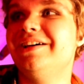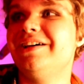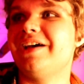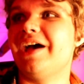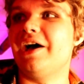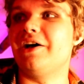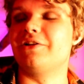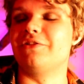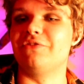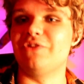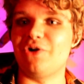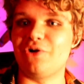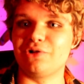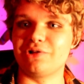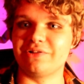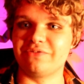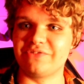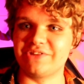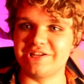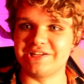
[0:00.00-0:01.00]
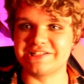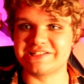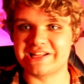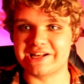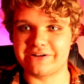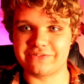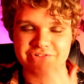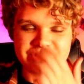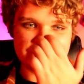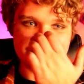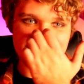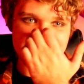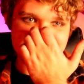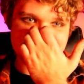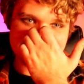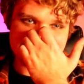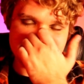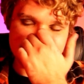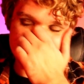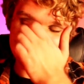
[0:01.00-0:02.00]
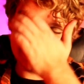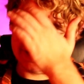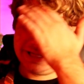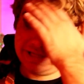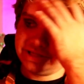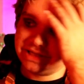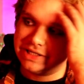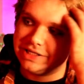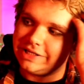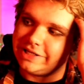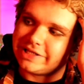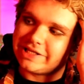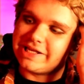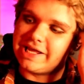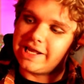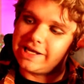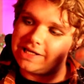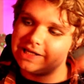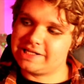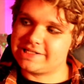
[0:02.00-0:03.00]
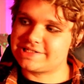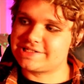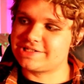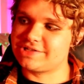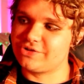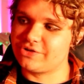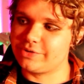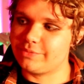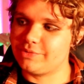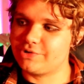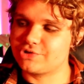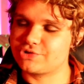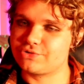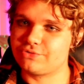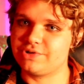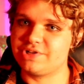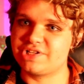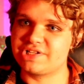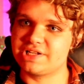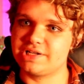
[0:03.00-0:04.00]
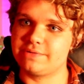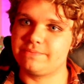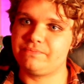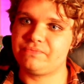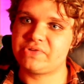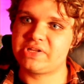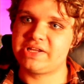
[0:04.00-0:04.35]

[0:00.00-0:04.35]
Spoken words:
out of all of these that I've shown today, yet it's still the most recent.